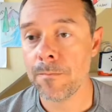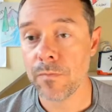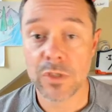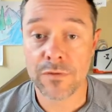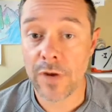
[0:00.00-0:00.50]

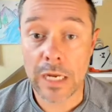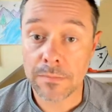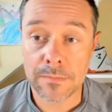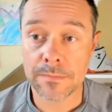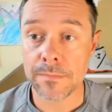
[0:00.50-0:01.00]
It's just
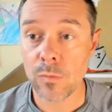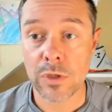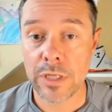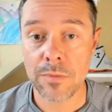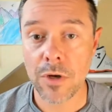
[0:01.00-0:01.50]
fine.
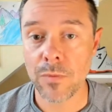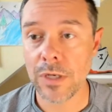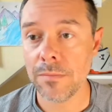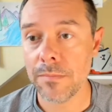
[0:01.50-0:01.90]
We'll keep on winning.